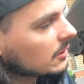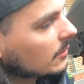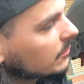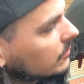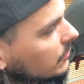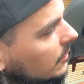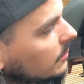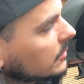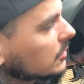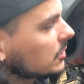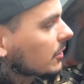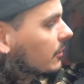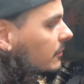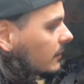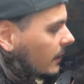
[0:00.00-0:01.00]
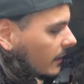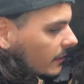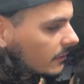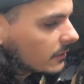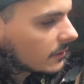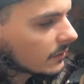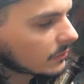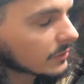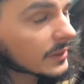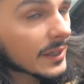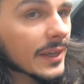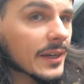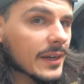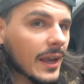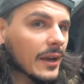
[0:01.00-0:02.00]
So what I'm going to show you now, we're going
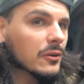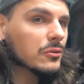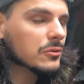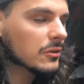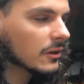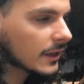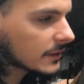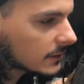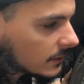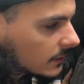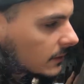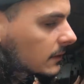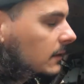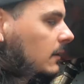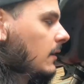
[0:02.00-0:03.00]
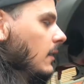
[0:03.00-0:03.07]
to get an angle grinder.